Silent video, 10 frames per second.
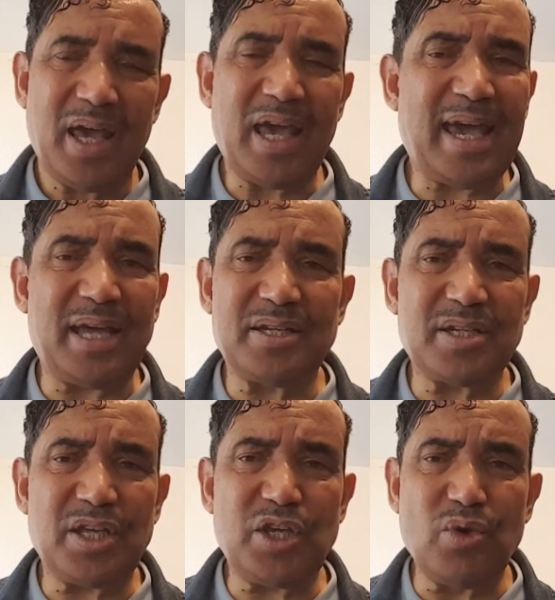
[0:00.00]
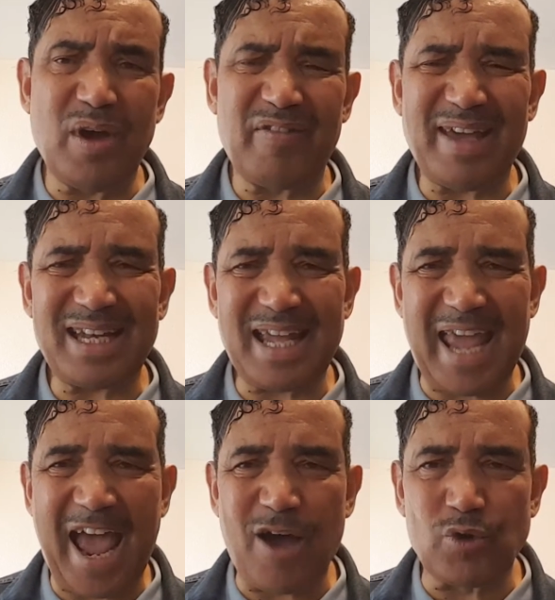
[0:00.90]
And you have had
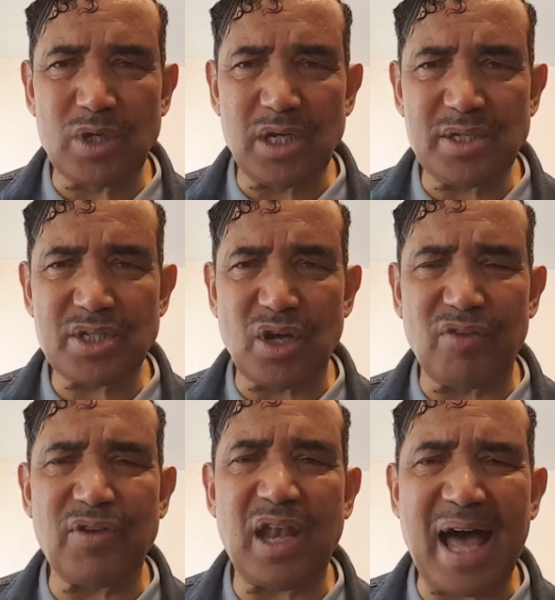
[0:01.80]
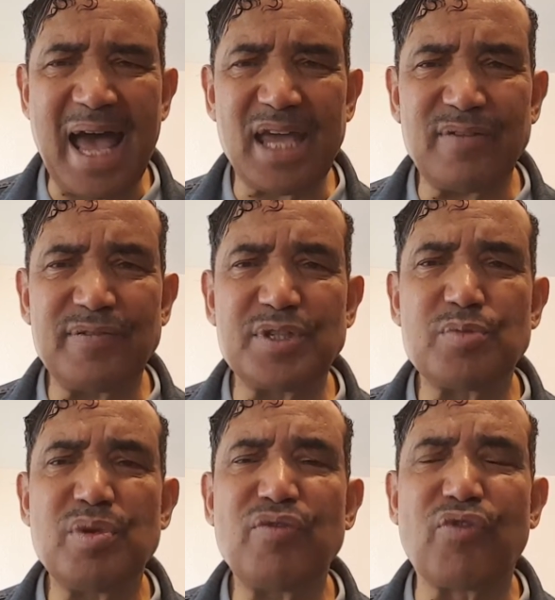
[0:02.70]
countless of lives
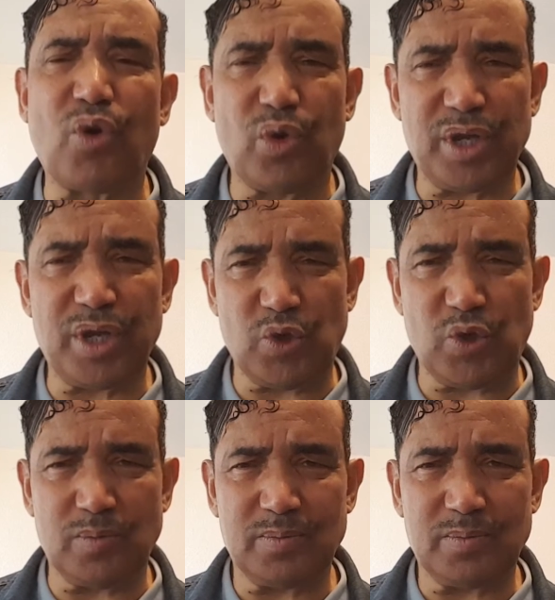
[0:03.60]
before you.